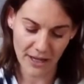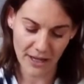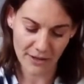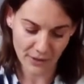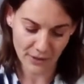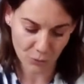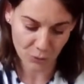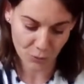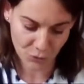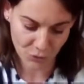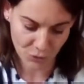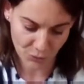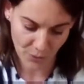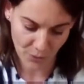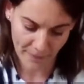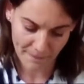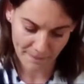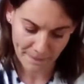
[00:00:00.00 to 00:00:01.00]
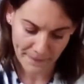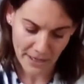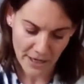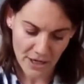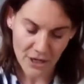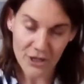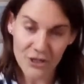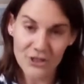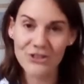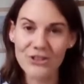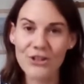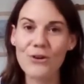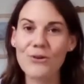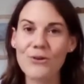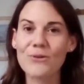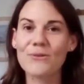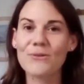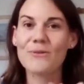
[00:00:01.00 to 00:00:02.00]
avec nous ce soir.
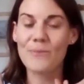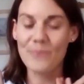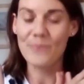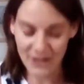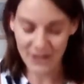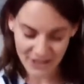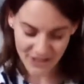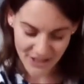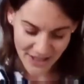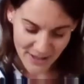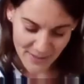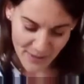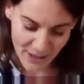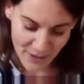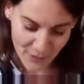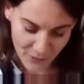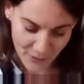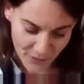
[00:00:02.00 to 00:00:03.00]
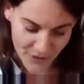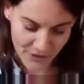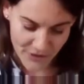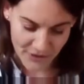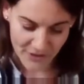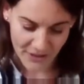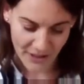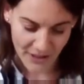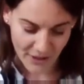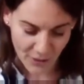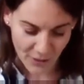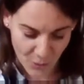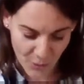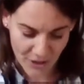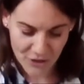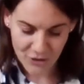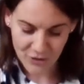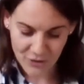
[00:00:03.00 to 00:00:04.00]
So Margie, my first
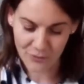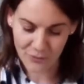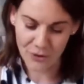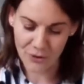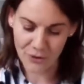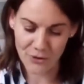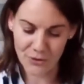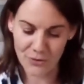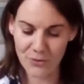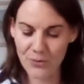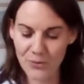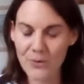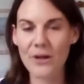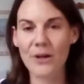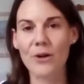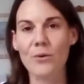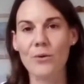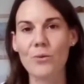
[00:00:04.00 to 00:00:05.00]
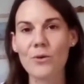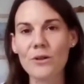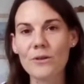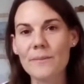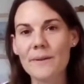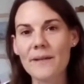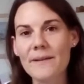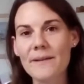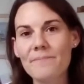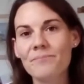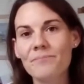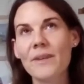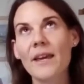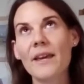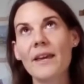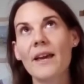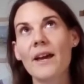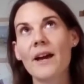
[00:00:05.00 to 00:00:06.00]
question for you will be,
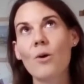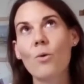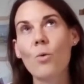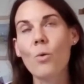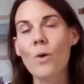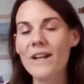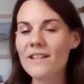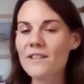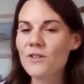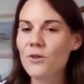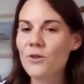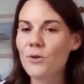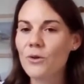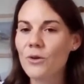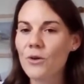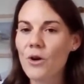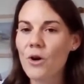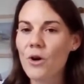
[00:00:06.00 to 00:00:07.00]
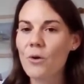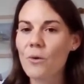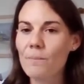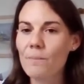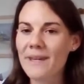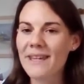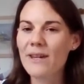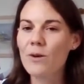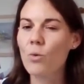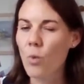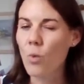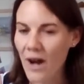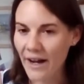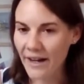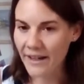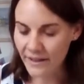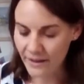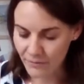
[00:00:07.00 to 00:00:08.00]
what's your big
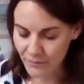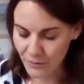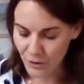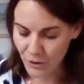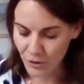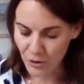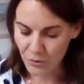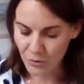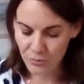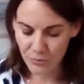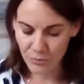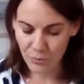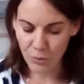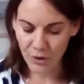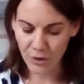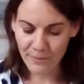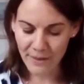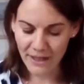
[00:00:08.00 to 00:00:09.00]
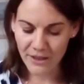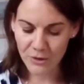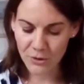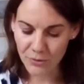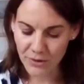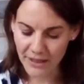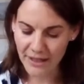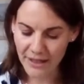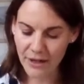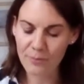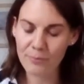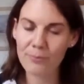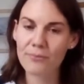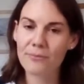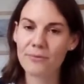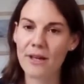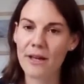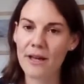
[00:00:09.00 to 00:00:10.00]
why? You know, what makes you get up
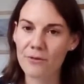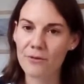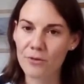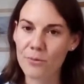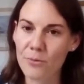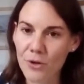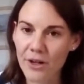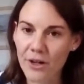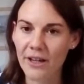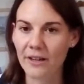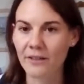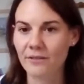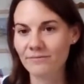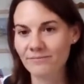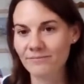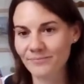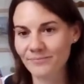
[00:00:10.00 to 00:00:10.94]
every morning?